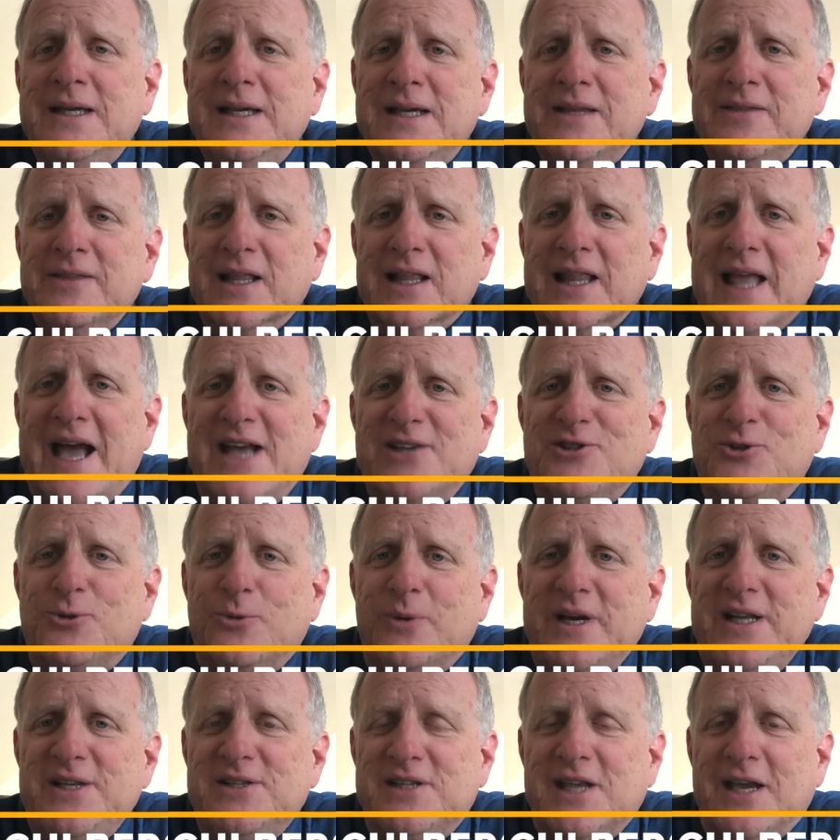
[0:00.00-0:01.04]
The last
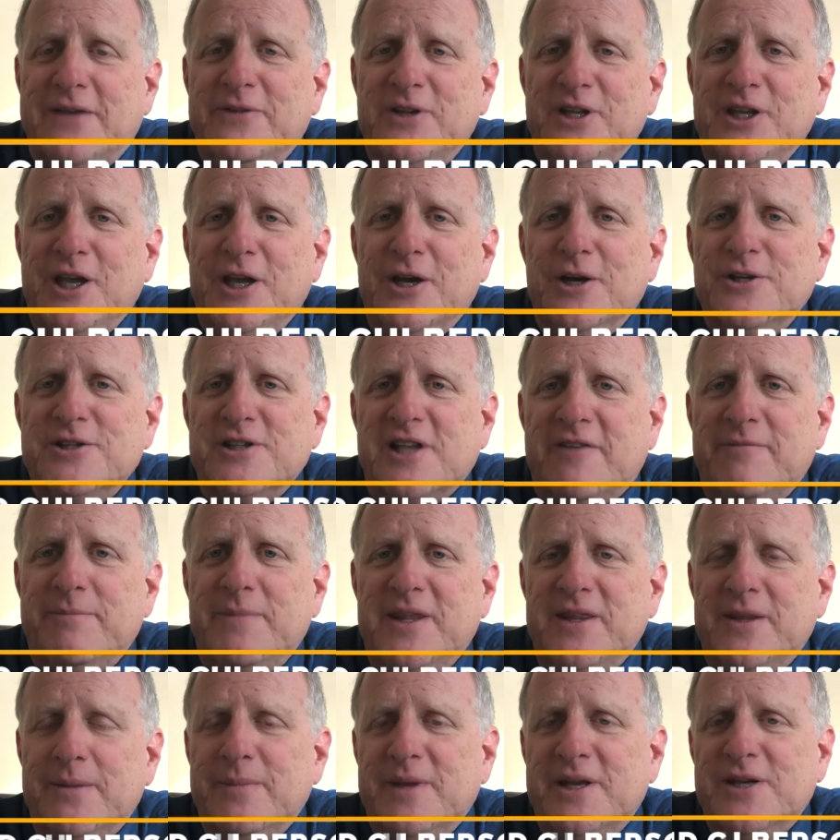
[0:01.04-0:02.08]
27 years, I've
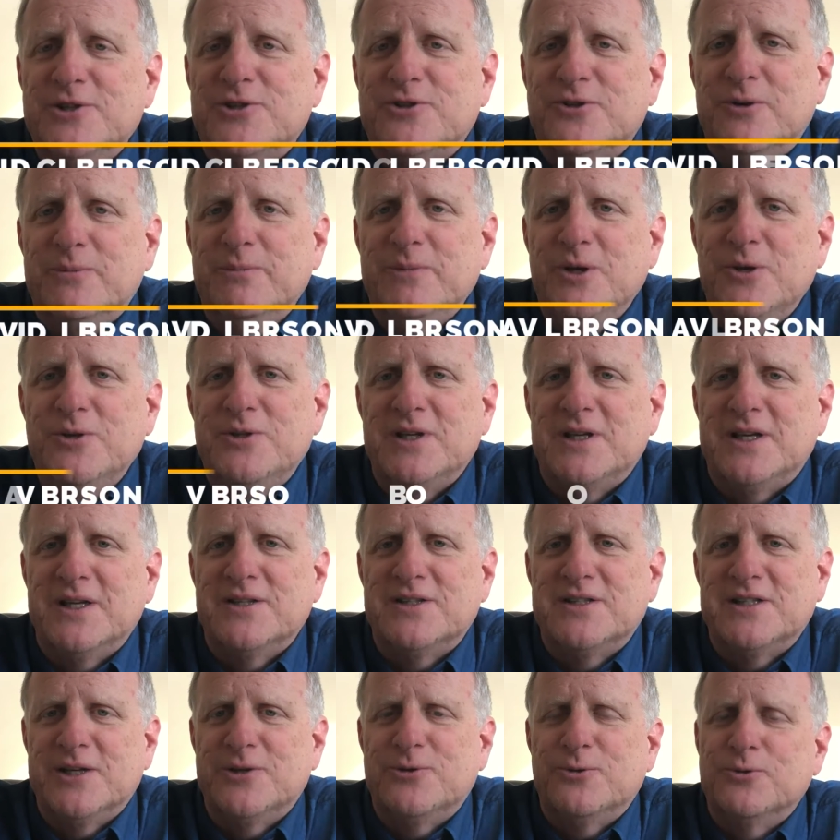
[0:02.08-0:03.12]
been the minister of music at
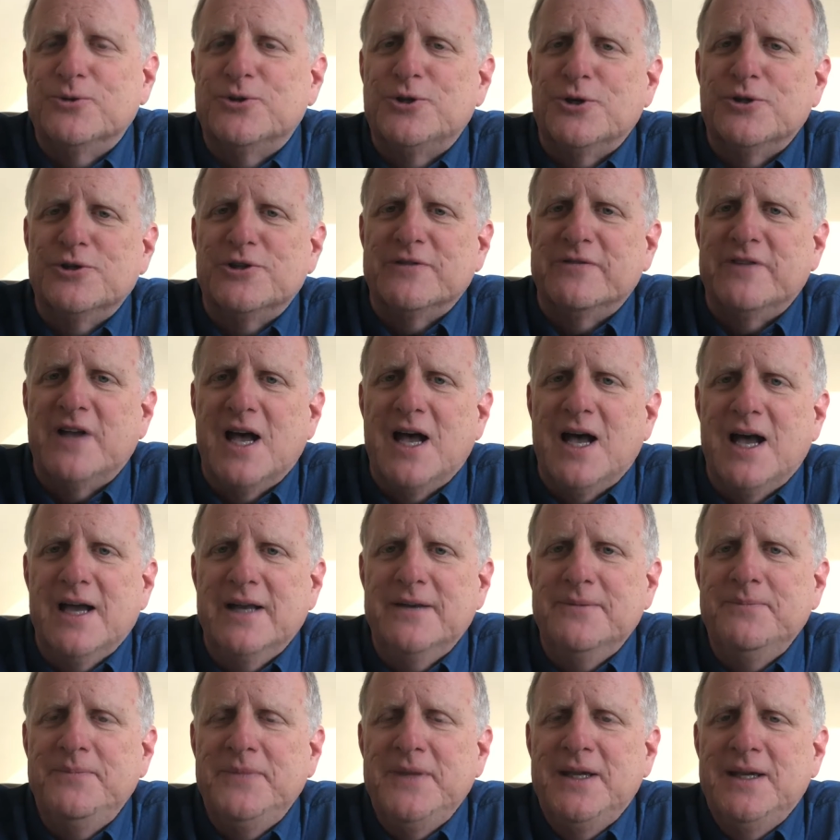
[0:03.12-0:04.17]
Central Church of
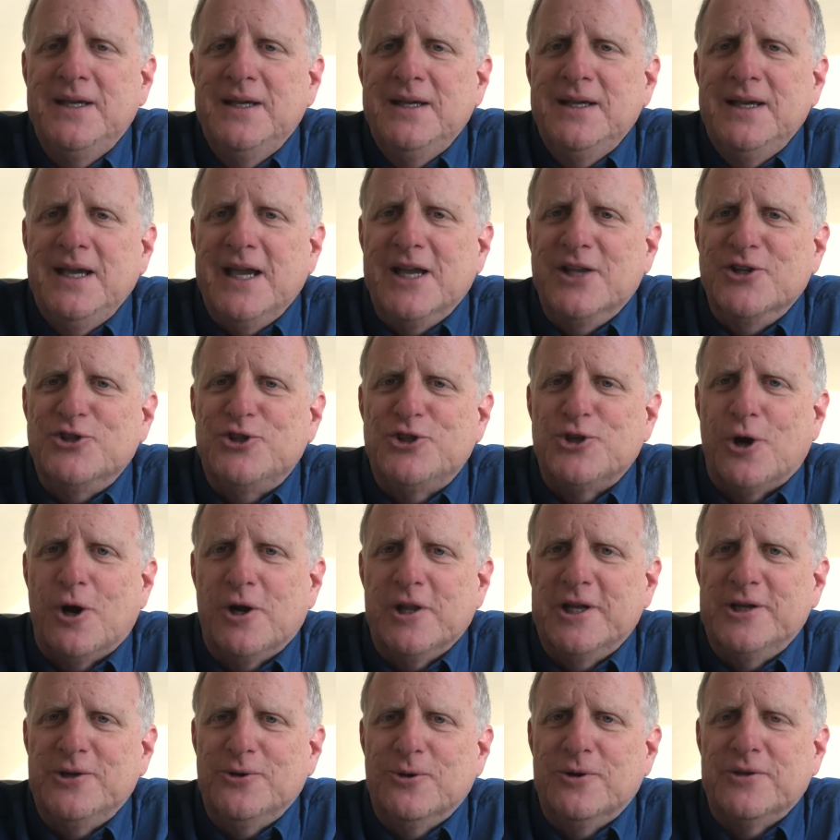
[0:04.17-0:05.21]
God in
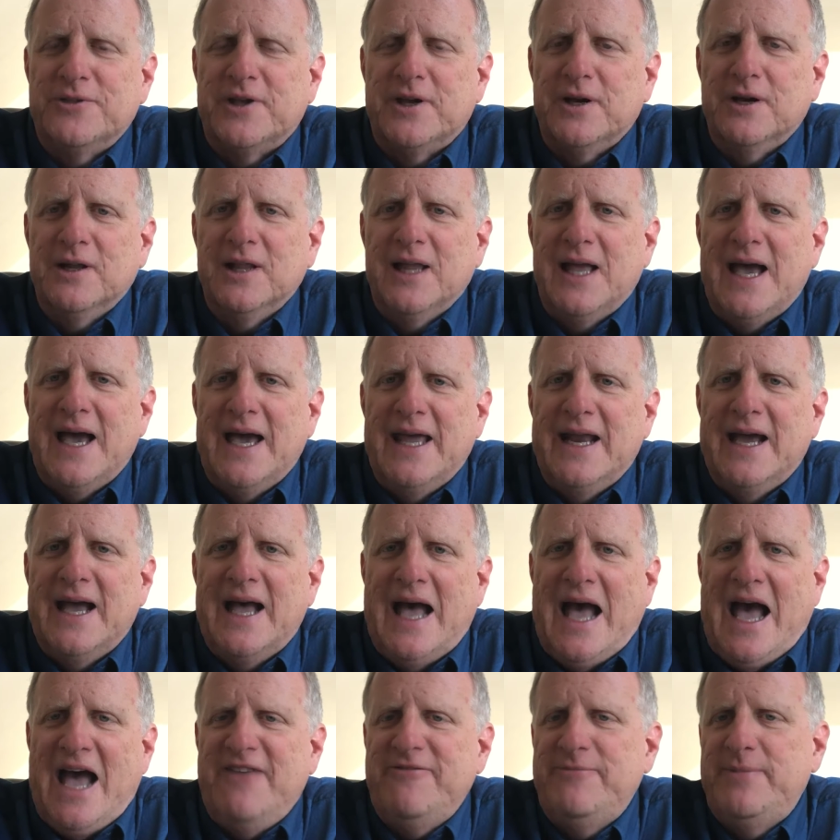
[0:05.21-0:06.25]
Charlotte, North Carolina.
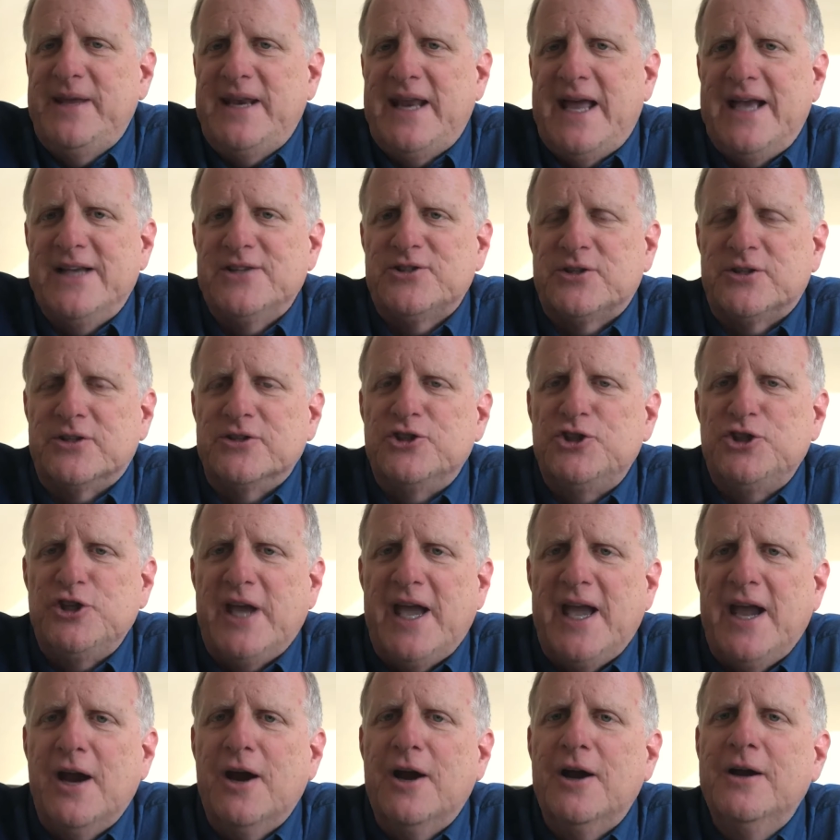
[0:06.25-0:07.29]
I've been asked to
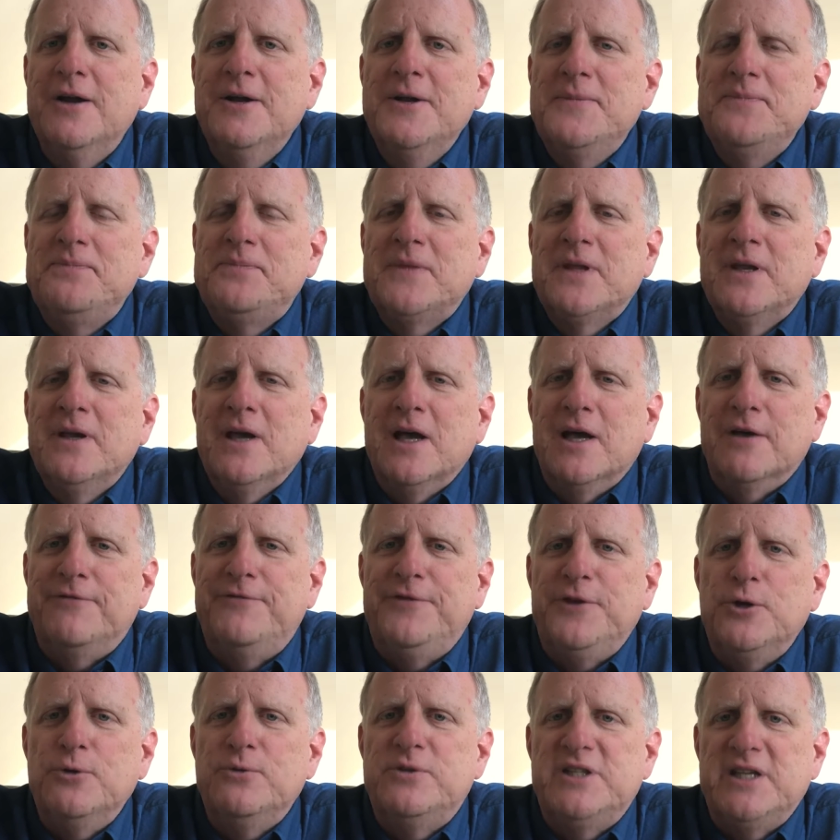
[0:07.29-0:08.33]
share a
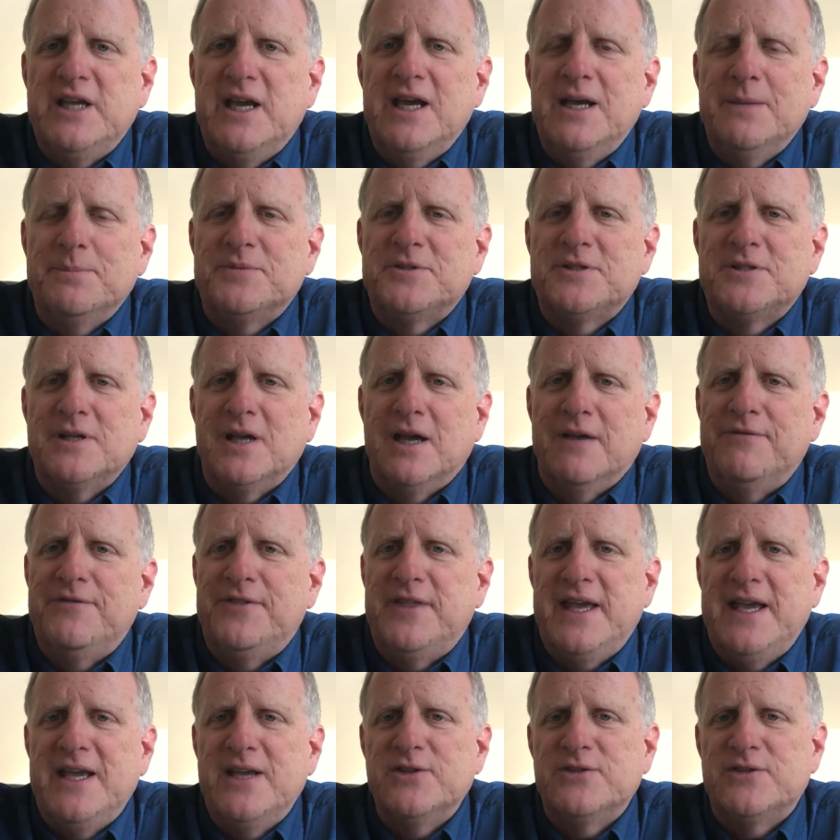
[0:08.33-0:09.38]
few tips of
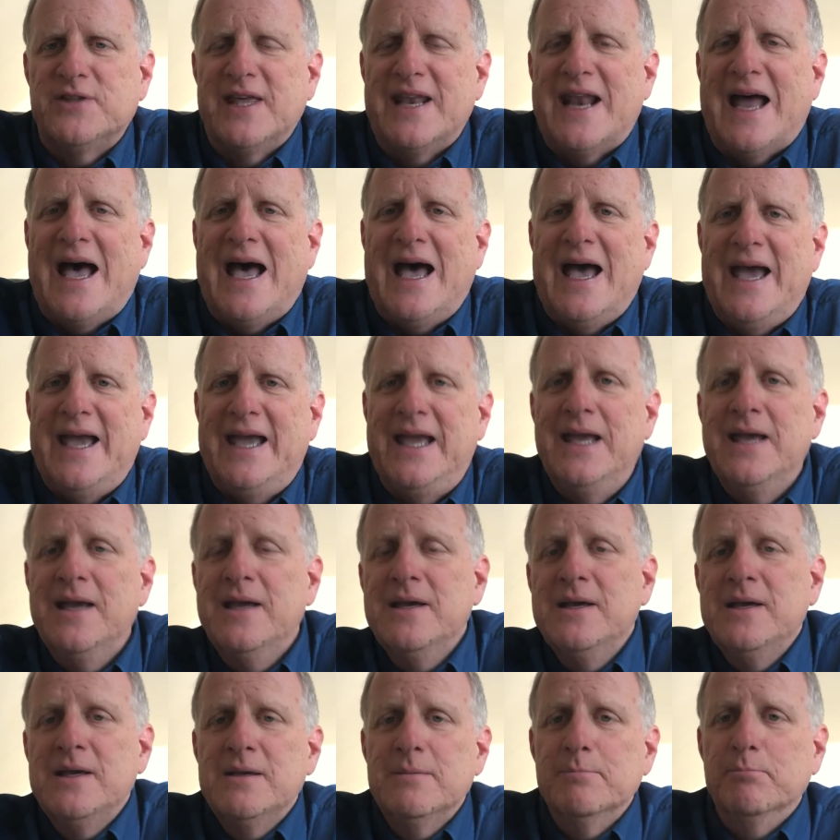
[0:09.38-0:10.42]
things that I
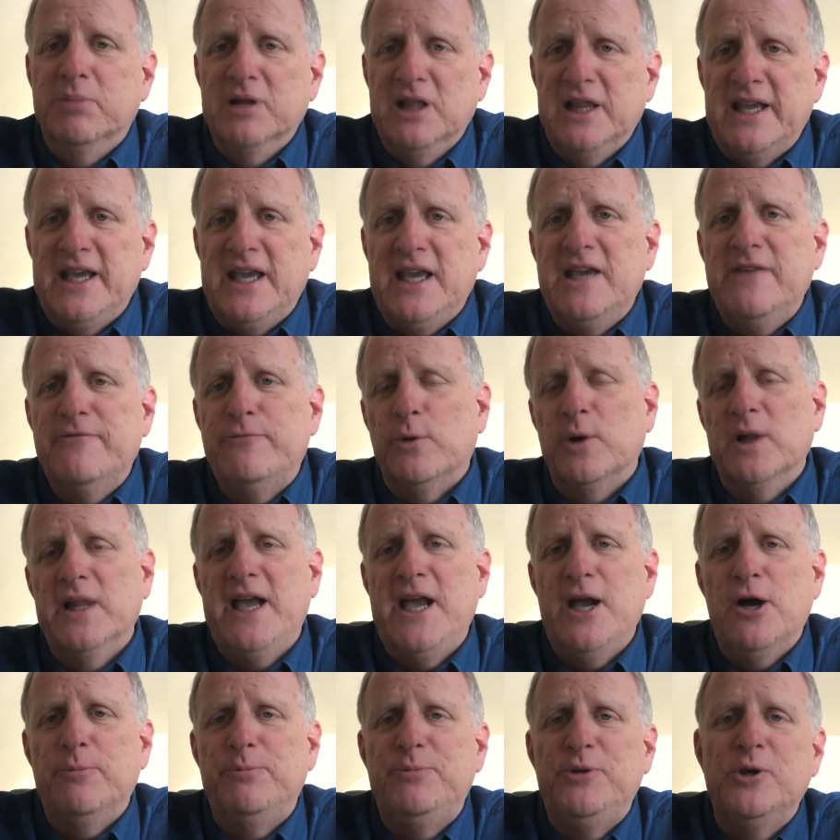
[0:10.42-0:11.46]
believe will
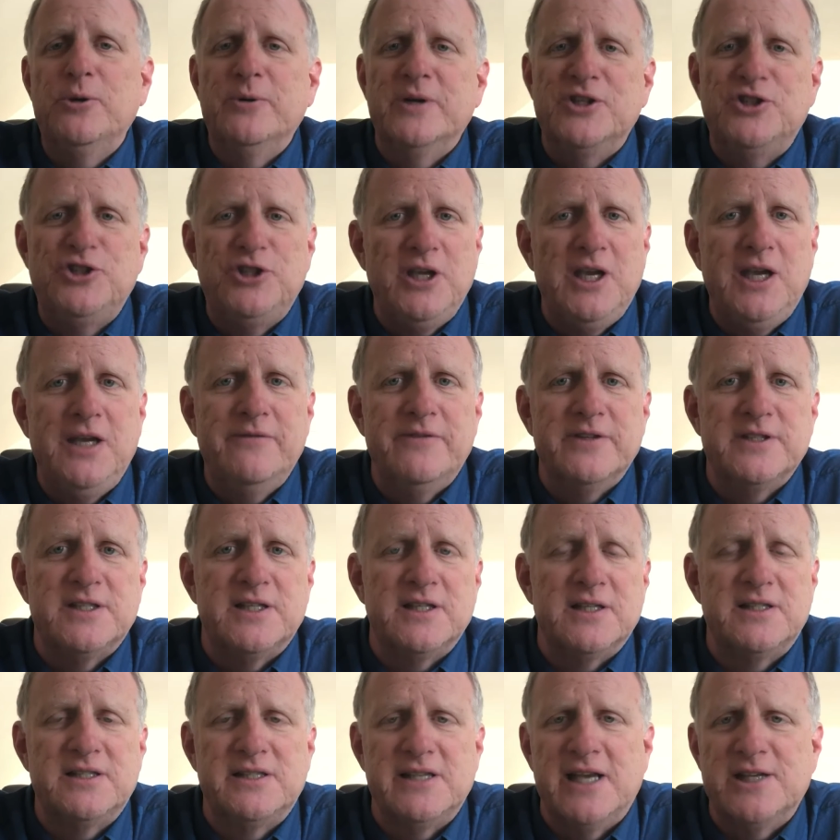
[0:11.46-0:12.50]
help you achieve a
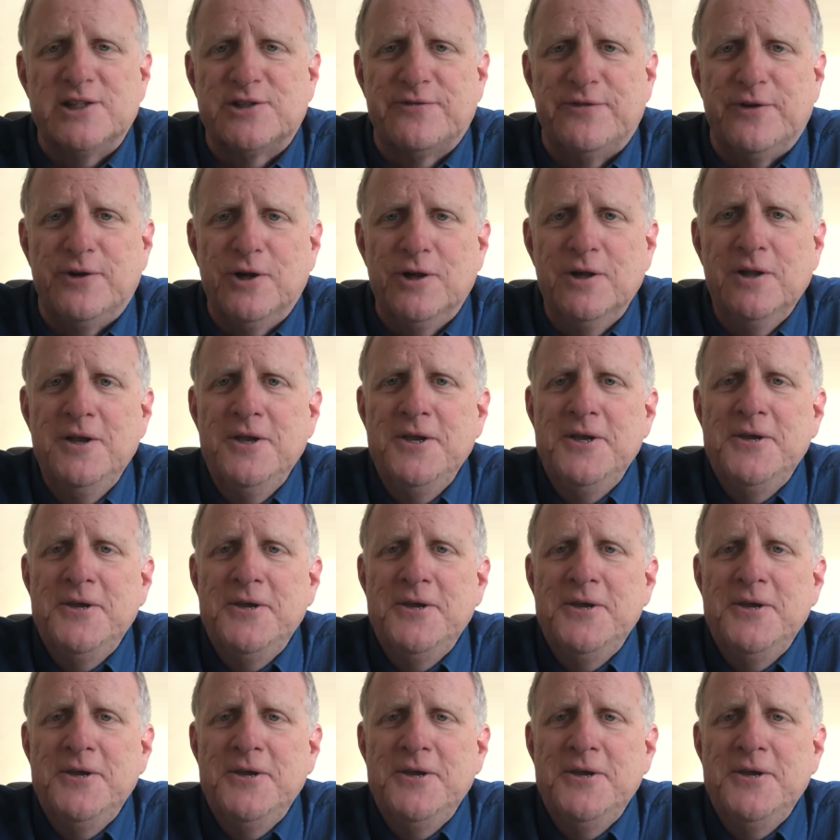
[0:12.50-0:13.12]
successful